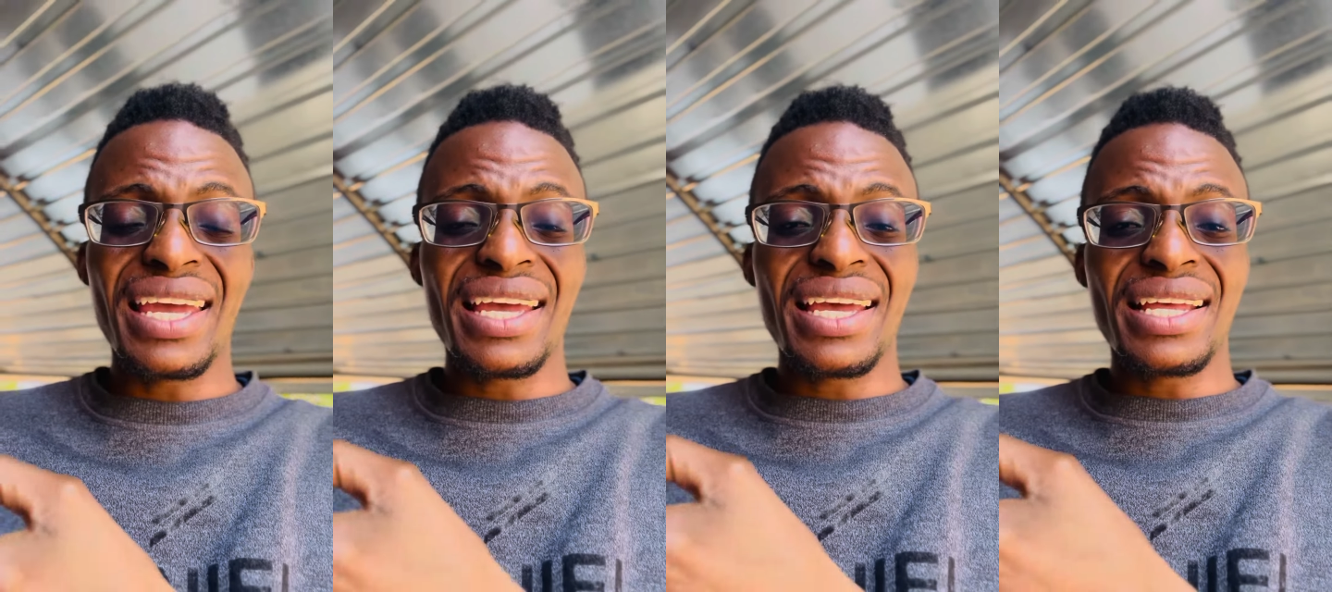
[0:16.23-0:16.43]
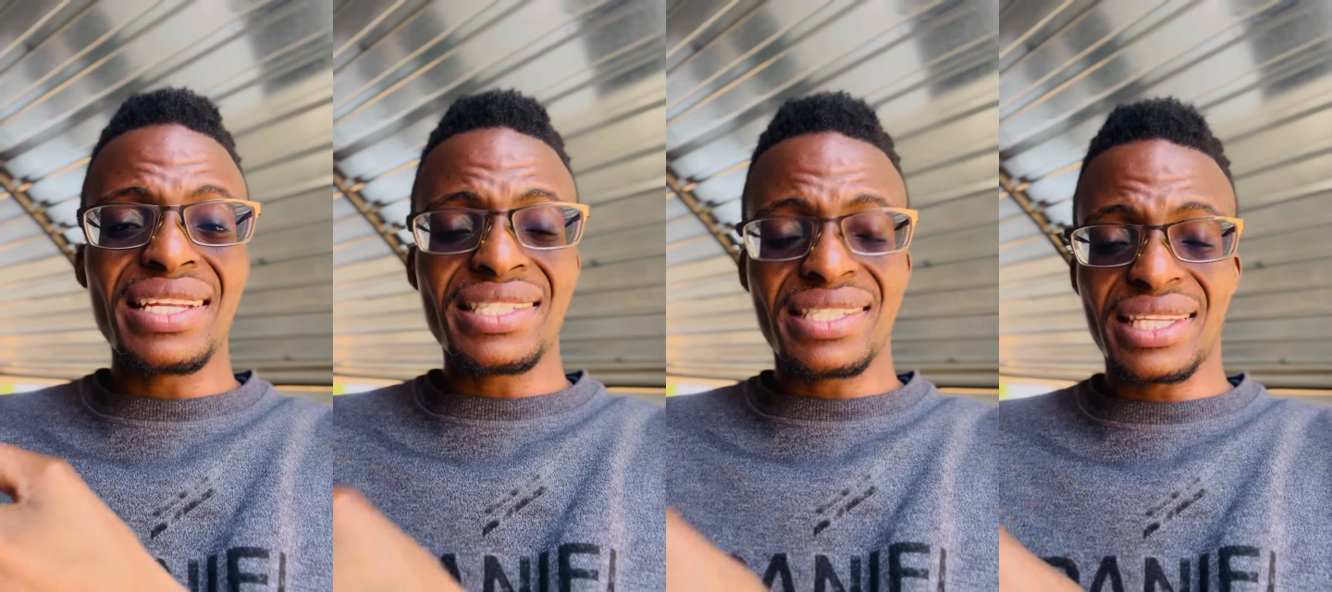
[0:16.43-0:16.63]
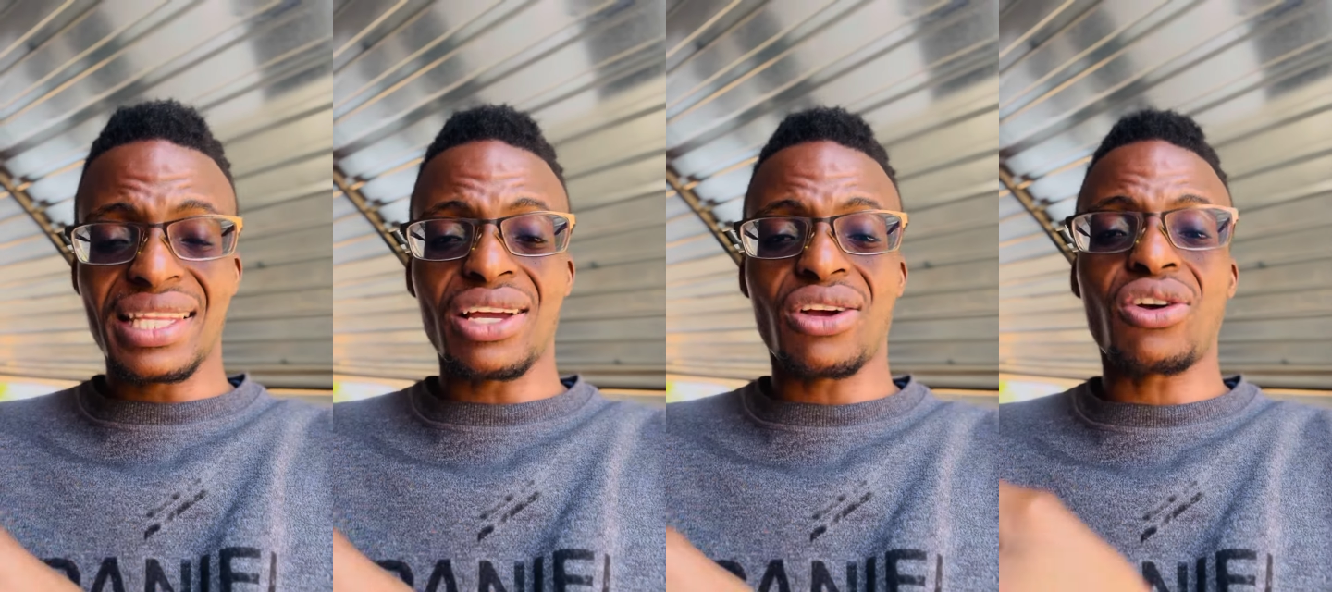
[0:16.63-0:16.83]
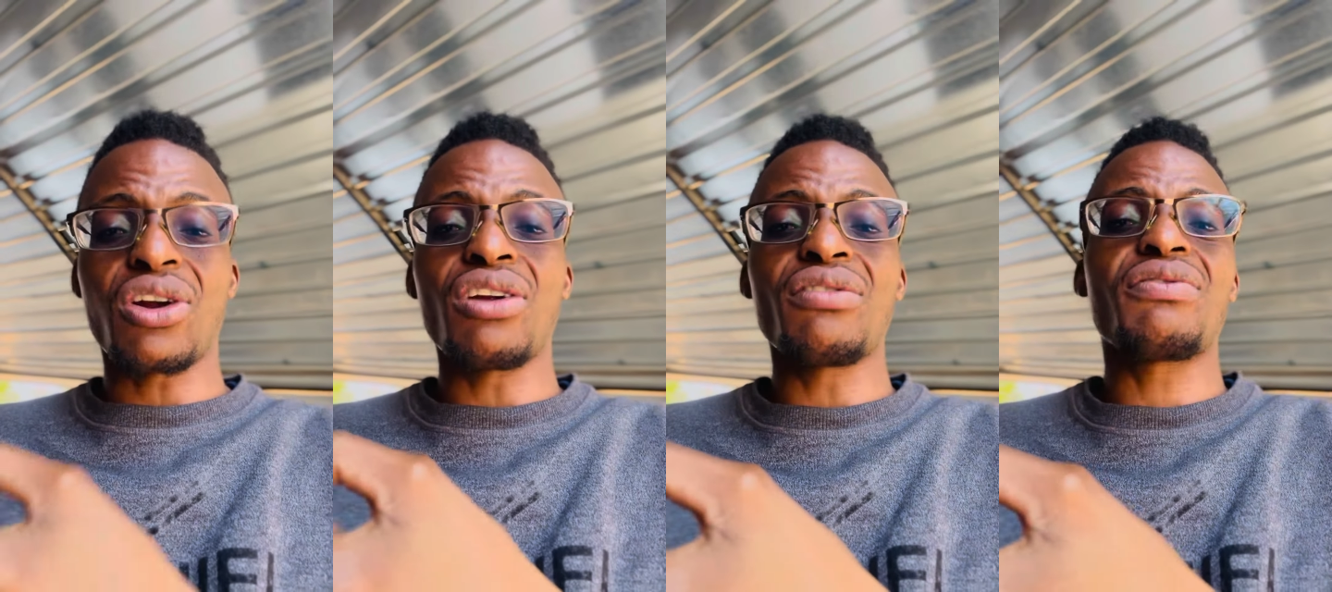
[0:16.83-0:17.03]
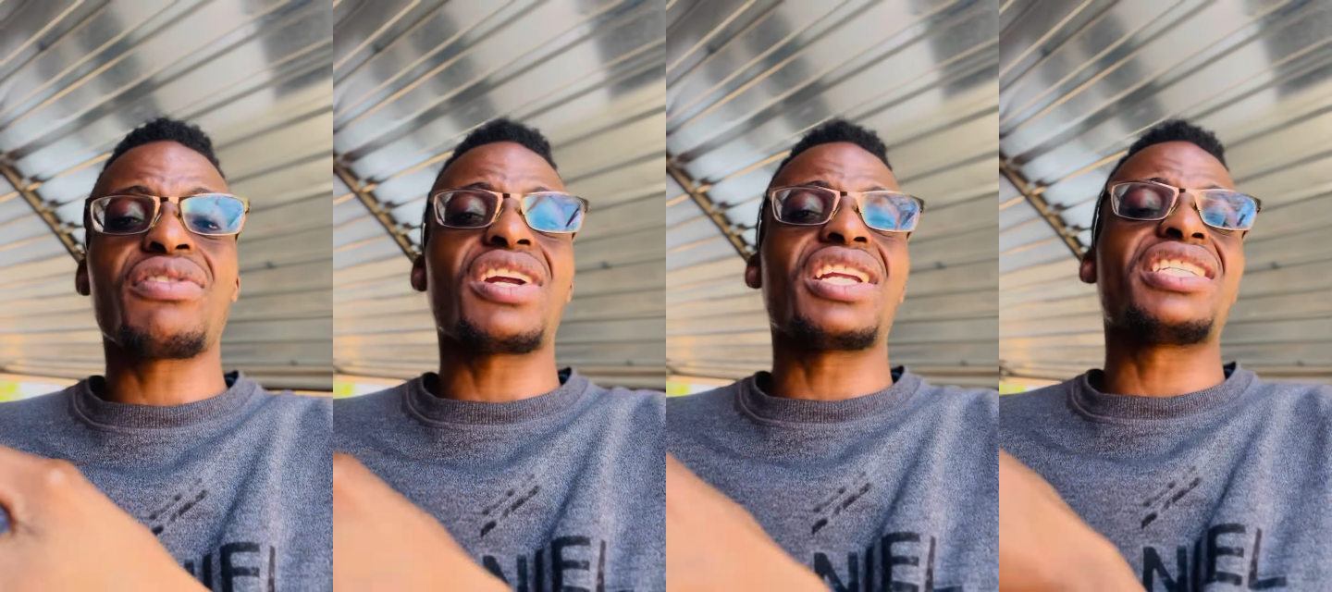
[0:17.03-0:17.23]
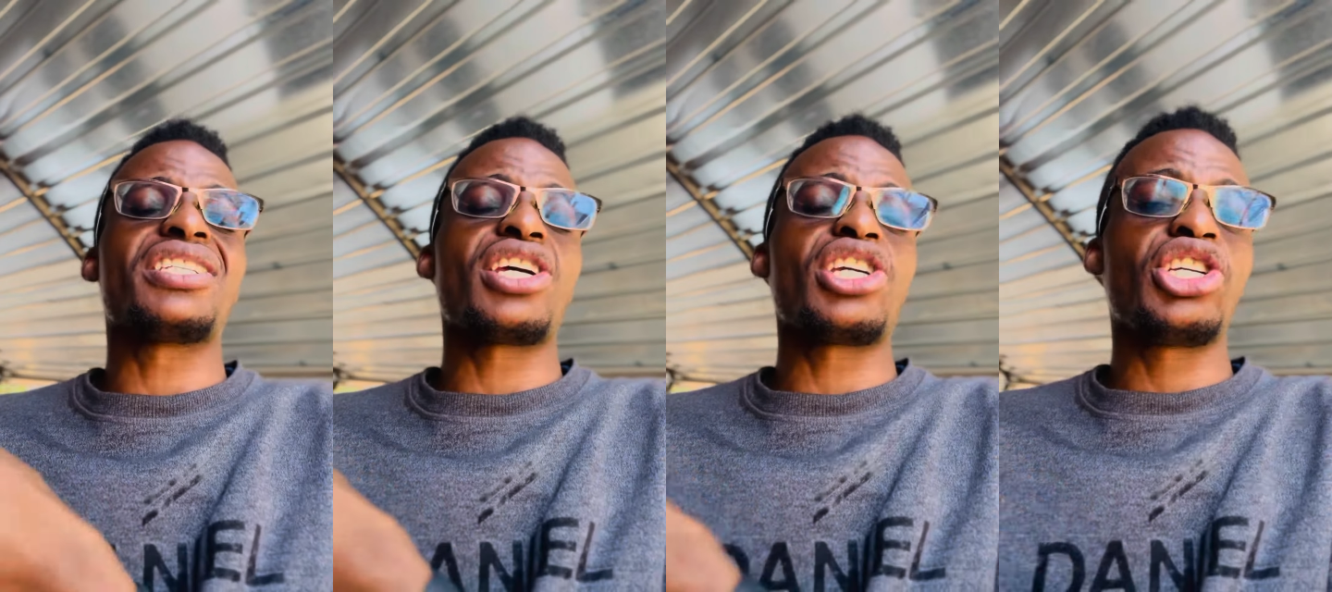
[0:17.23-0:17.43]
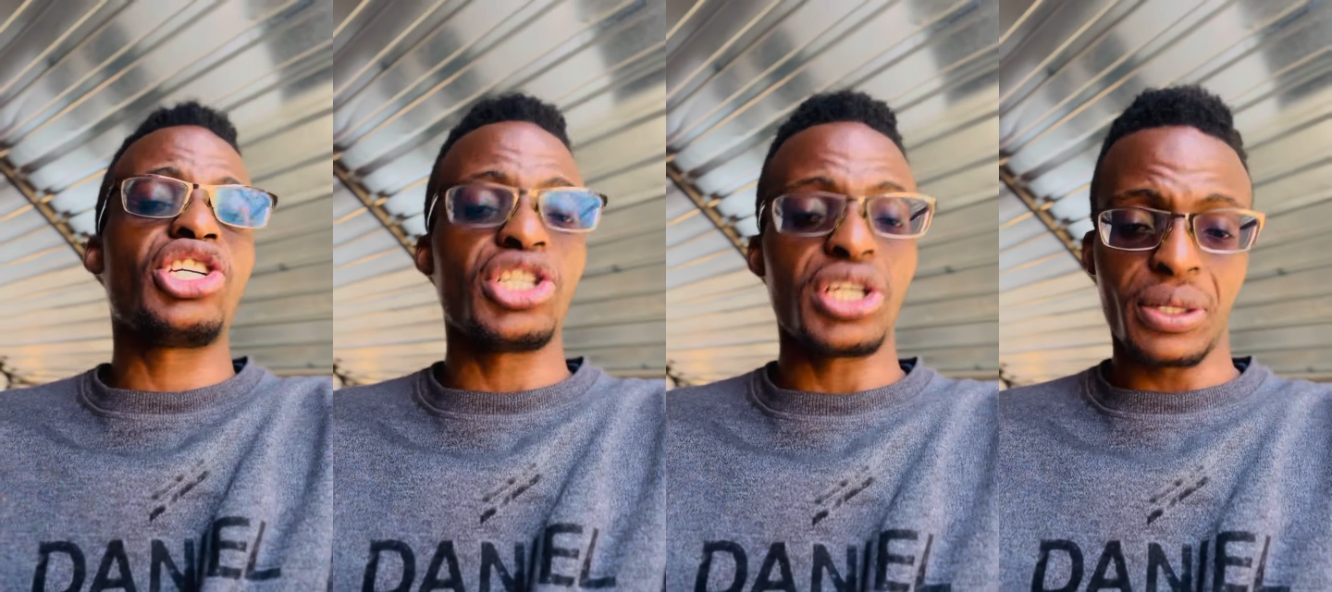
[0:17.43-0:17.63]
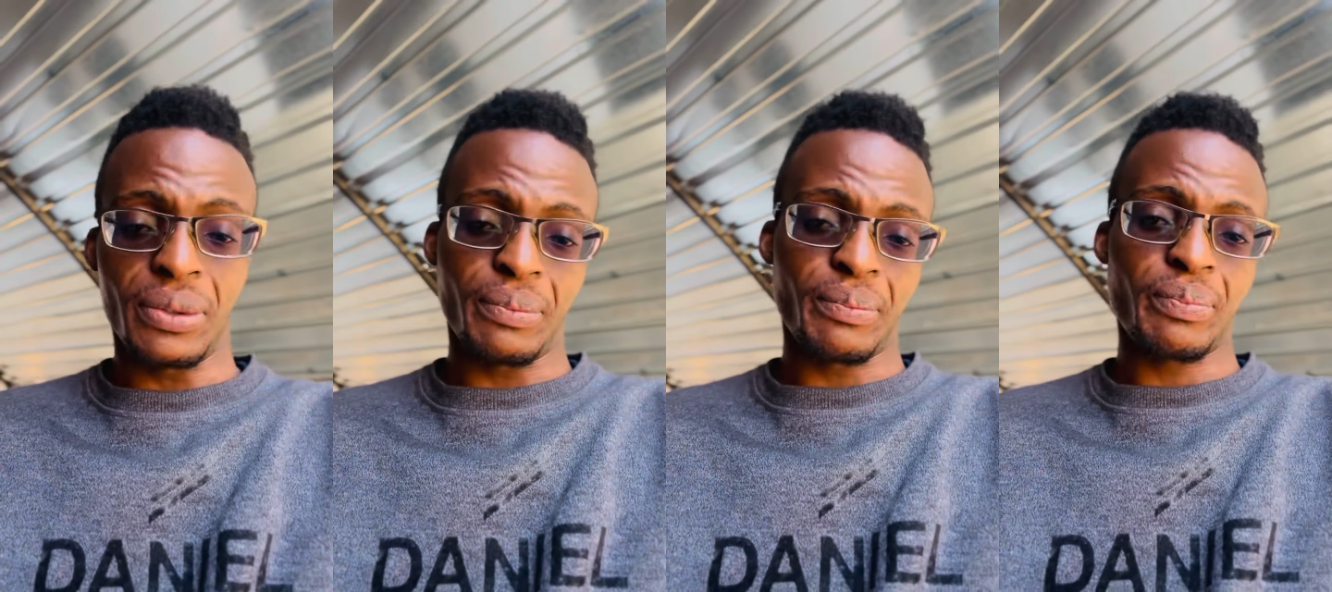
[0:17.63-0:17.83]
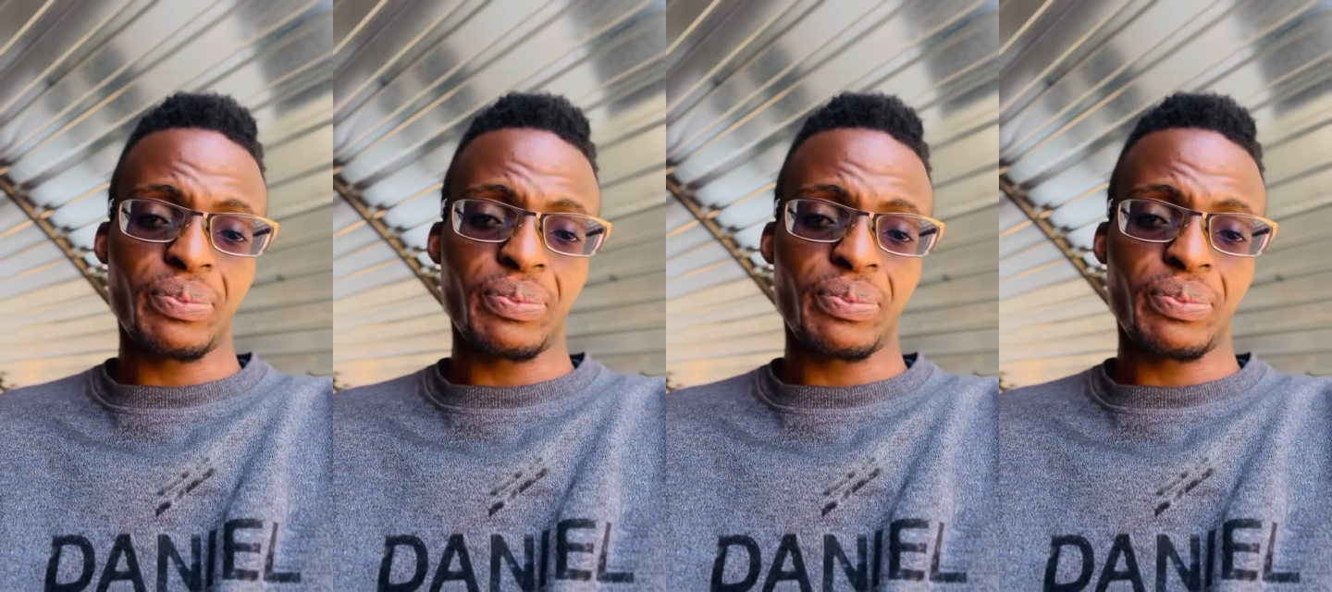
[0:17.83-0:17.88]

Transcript: incident confrontation